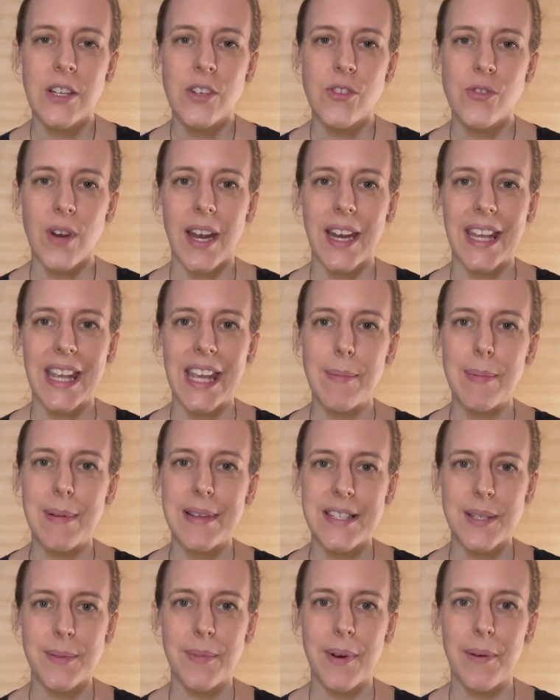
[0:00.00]
try and keep
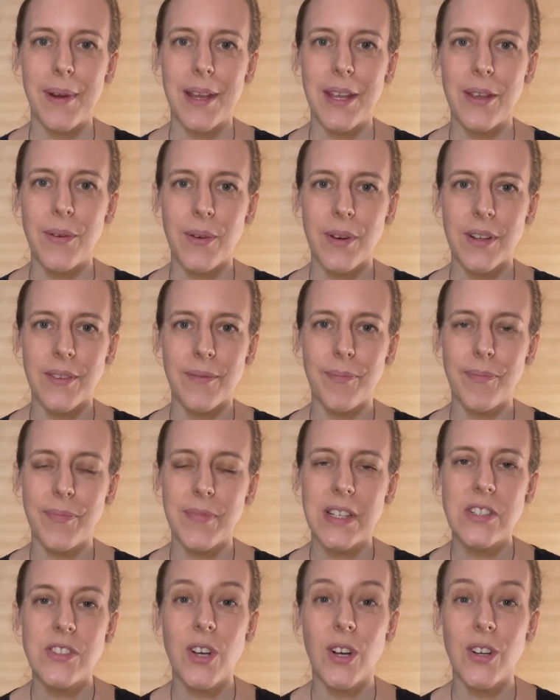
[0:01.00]
it somewhere where you can
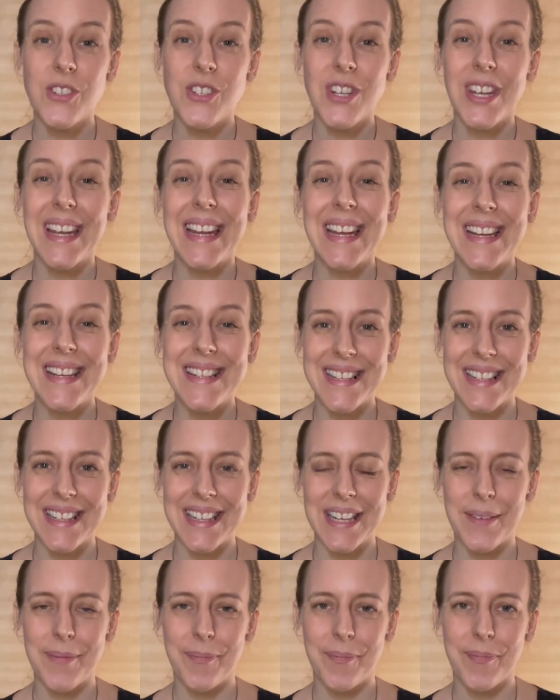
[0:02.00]
touch it
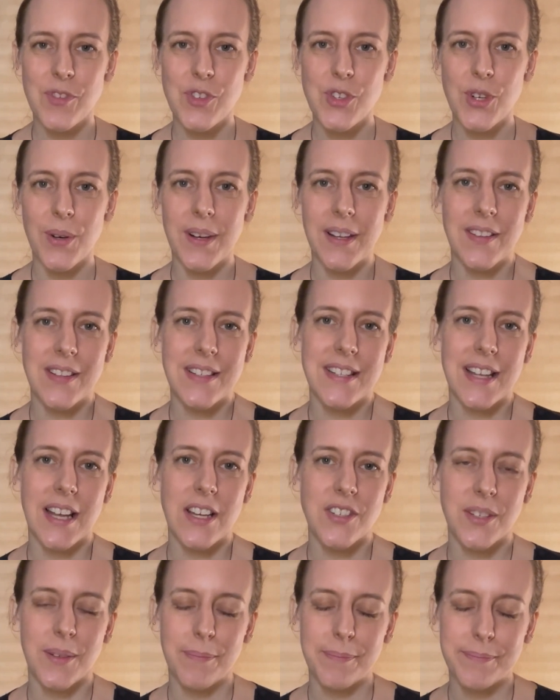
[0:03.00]
easily during the
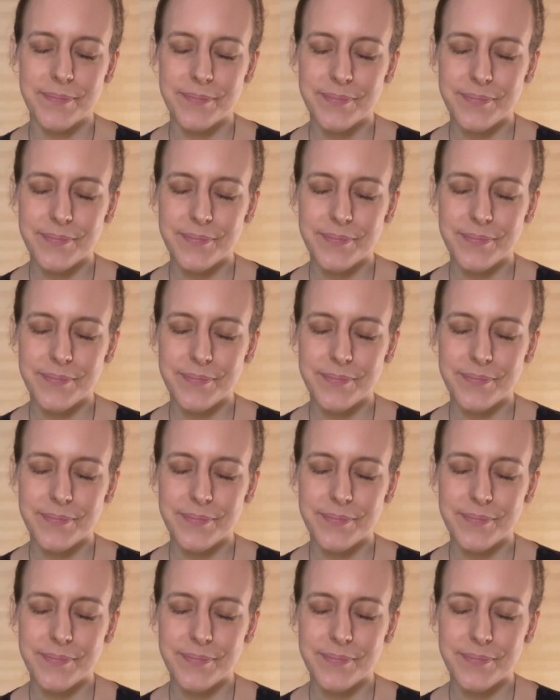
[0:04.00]
session.